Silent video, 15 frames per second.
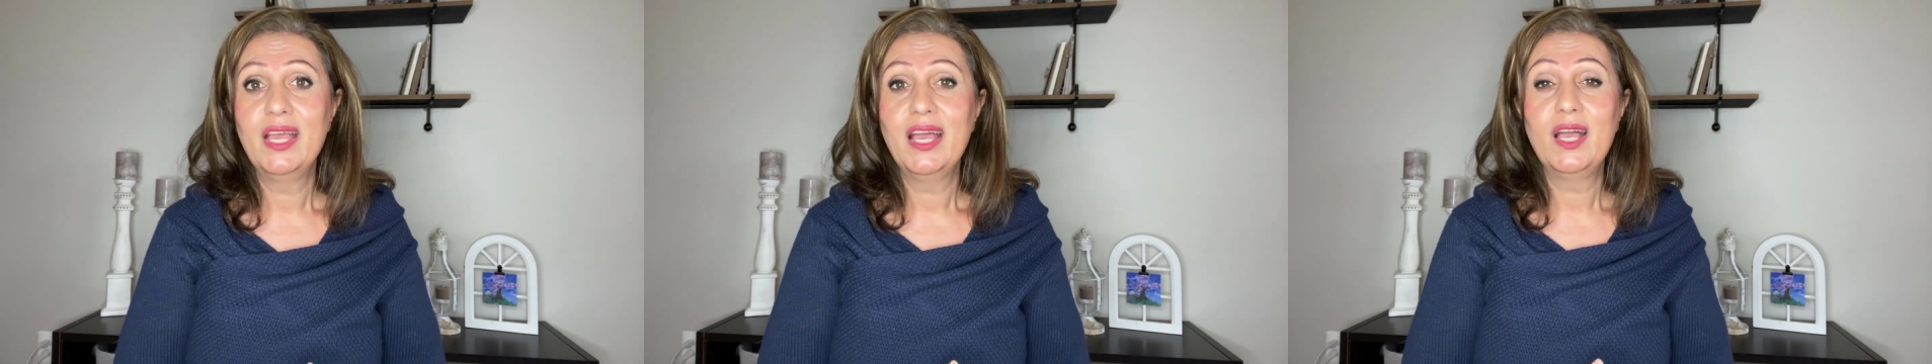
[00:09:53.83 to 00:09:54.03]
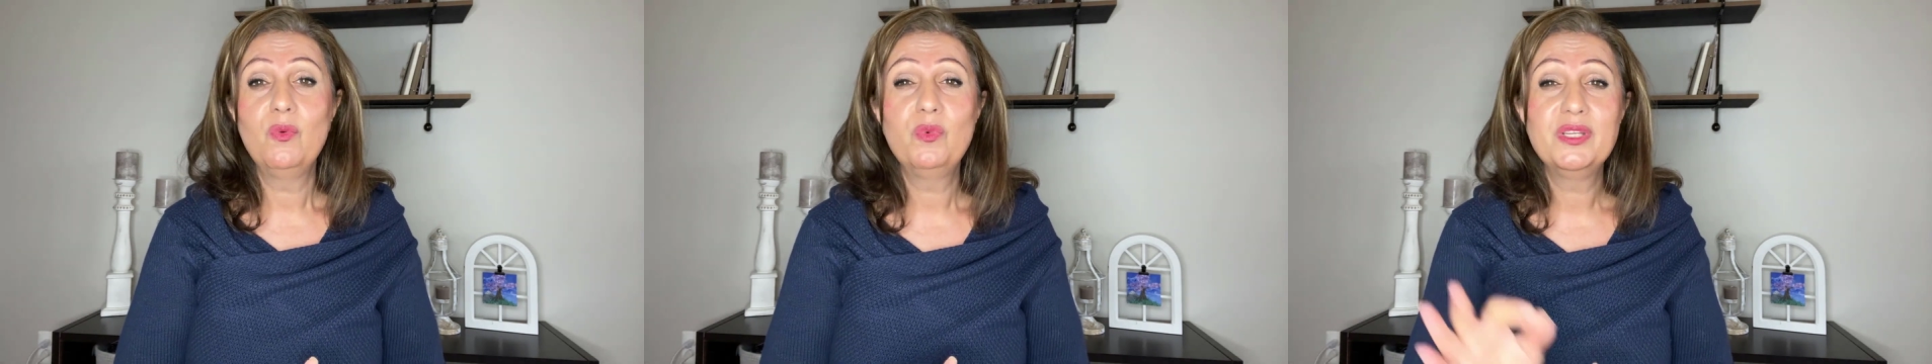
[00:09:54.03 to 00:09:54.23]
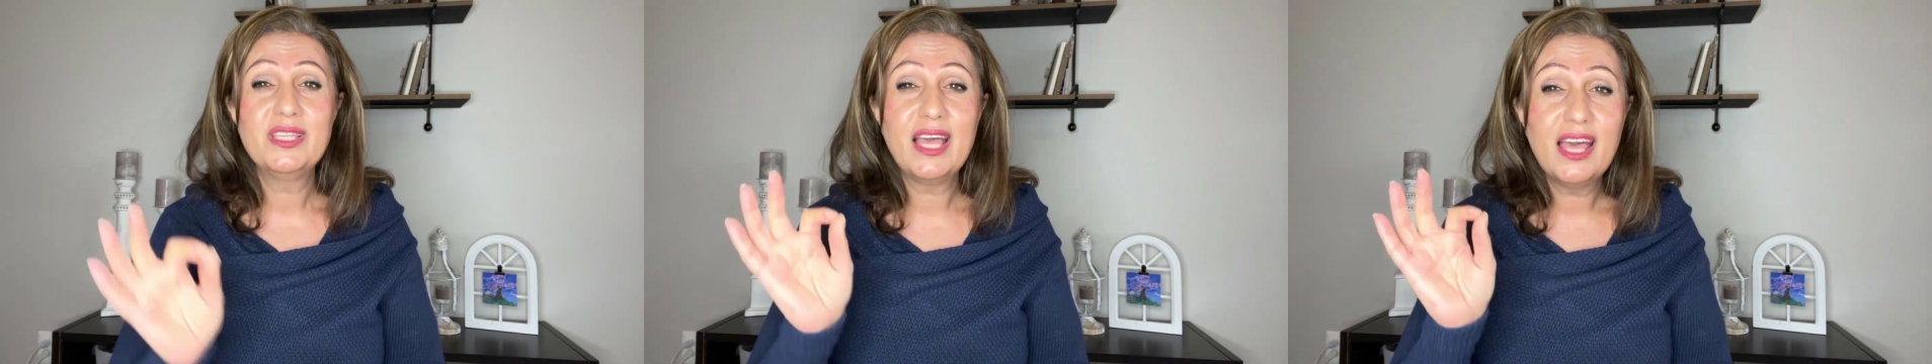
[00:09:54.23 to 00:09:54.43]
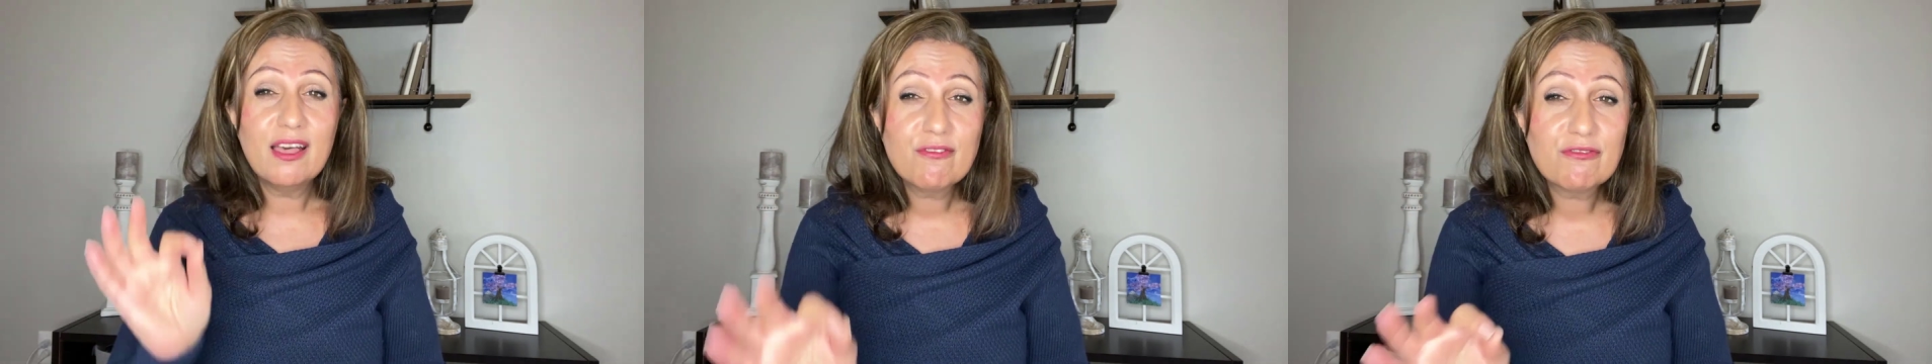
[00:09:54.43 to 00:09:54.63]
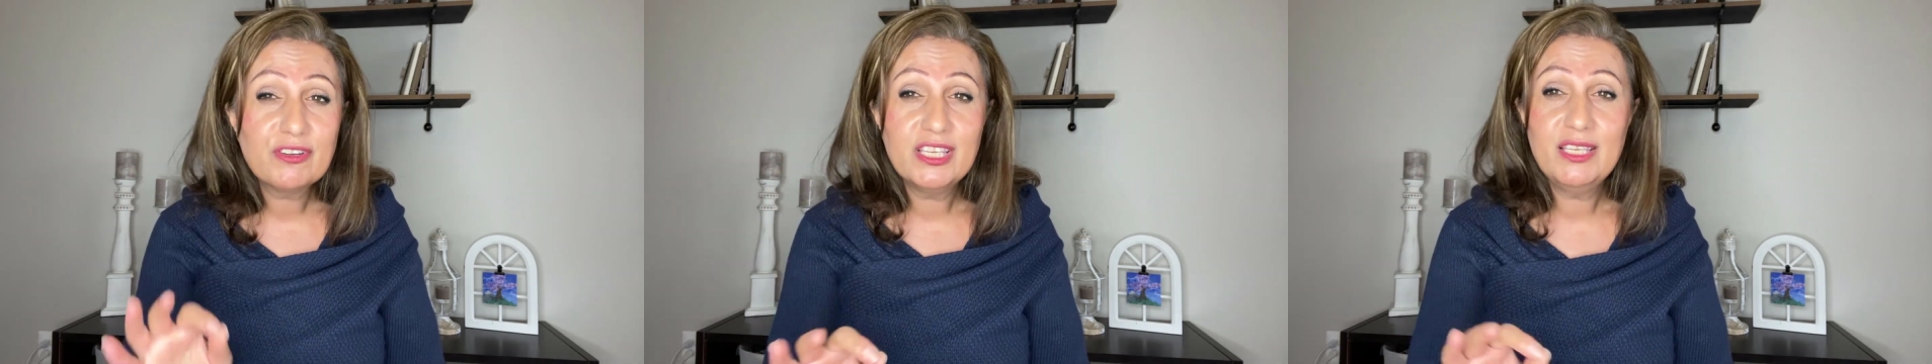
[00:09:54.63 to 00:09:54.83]
And with
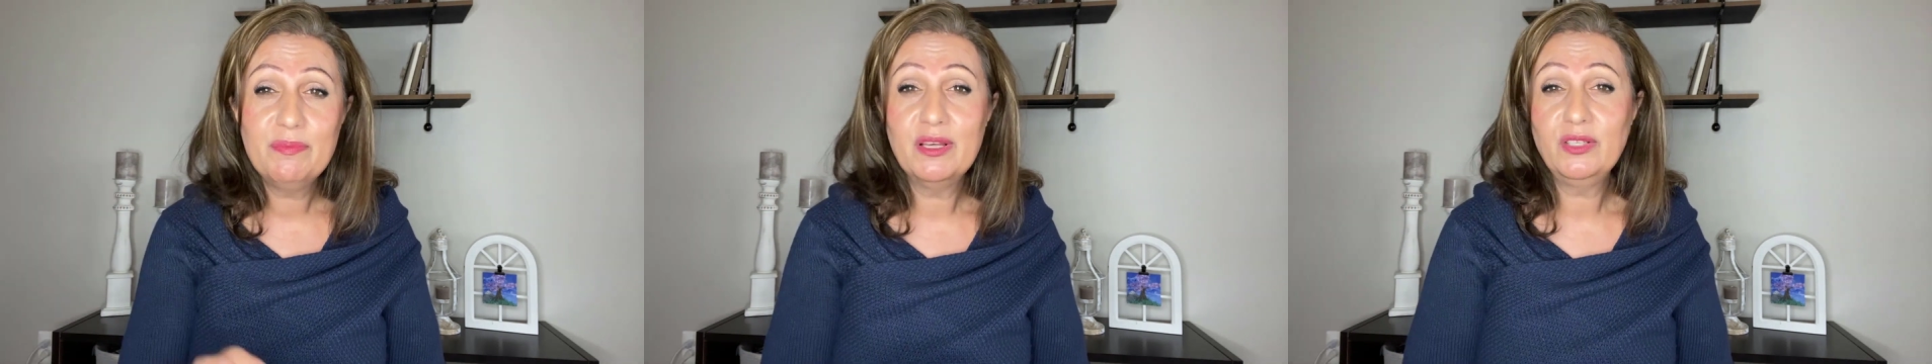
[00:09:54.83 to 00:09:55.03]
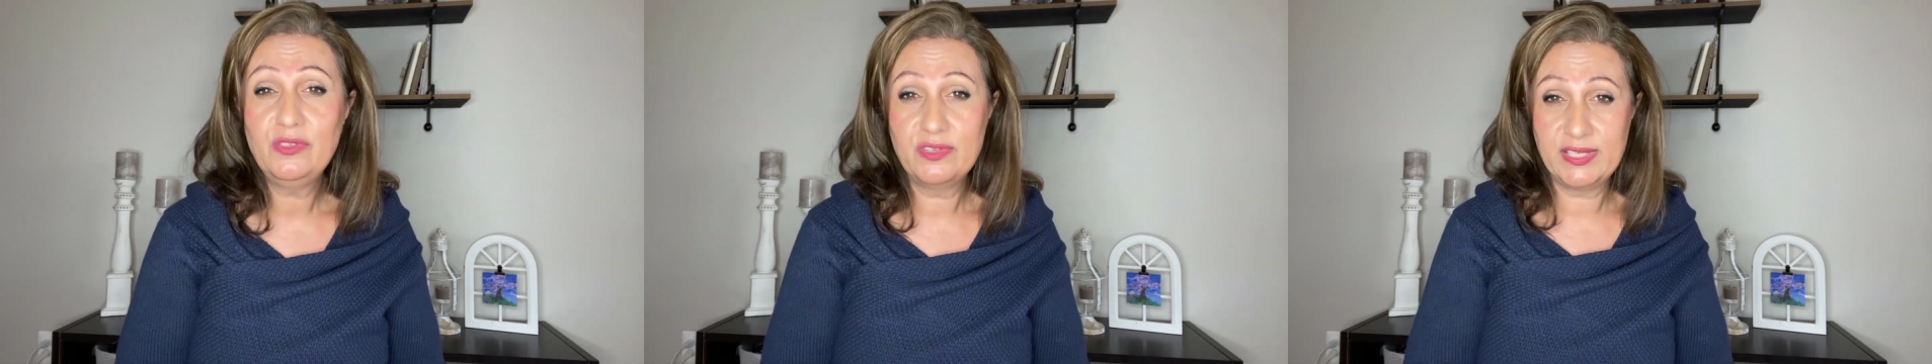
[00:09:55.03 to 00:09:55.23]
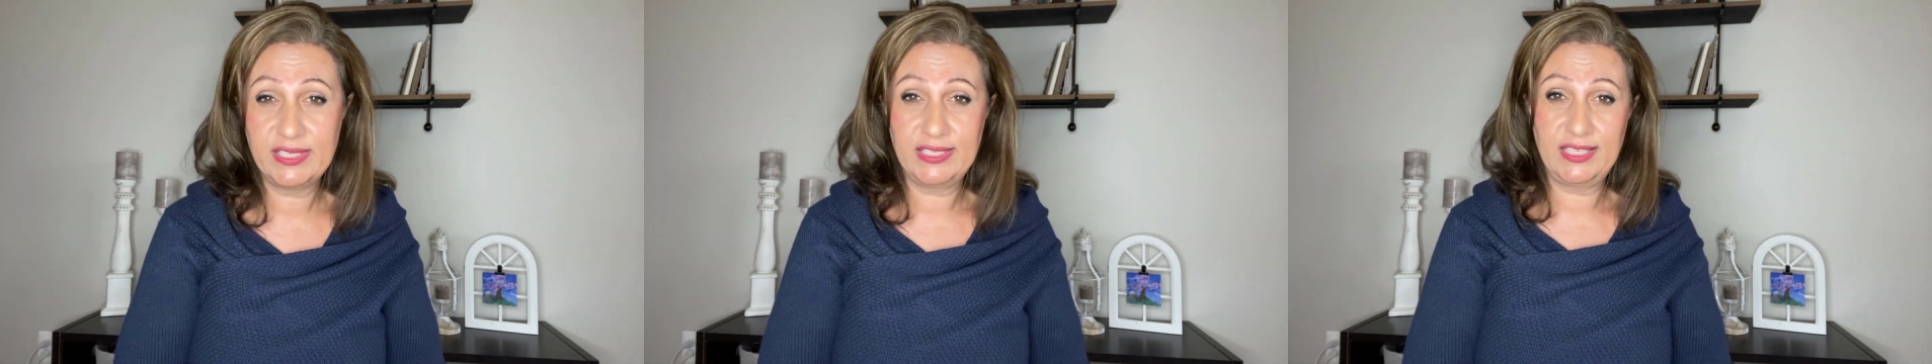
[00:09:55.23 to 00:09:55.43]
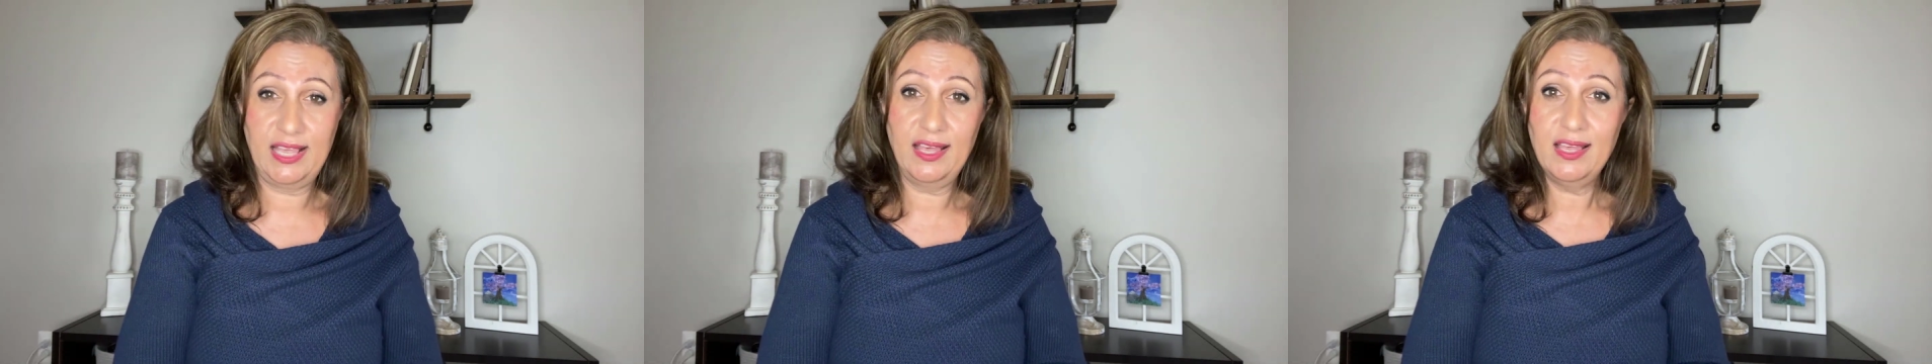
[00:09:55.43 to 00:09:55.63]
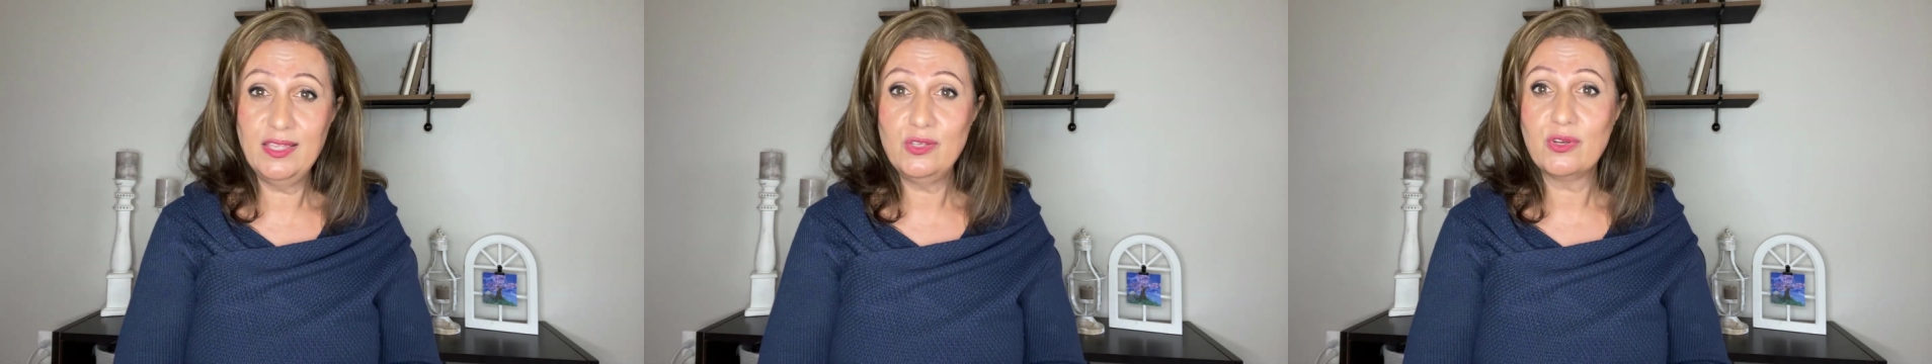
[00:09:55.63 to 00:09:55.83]
every email you send,